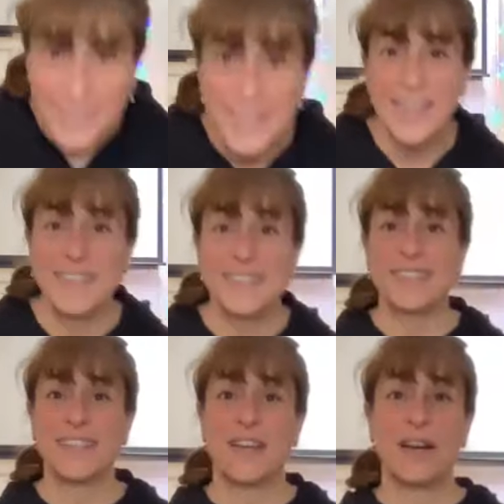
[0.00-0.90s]

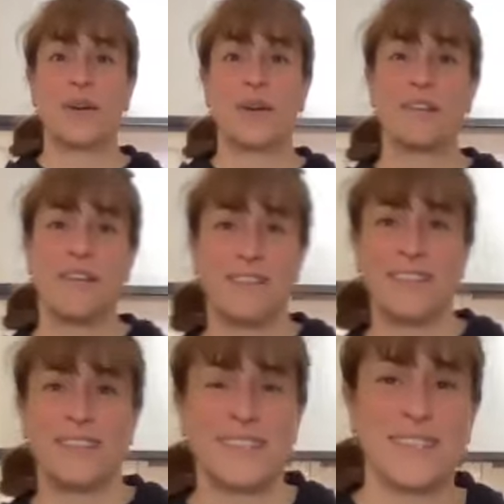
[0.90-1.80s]
gets
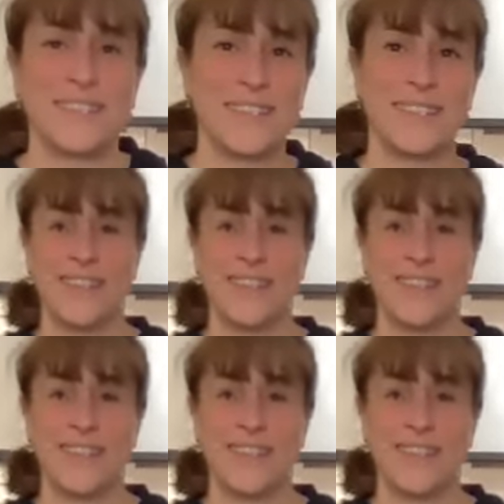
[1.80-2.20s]
organized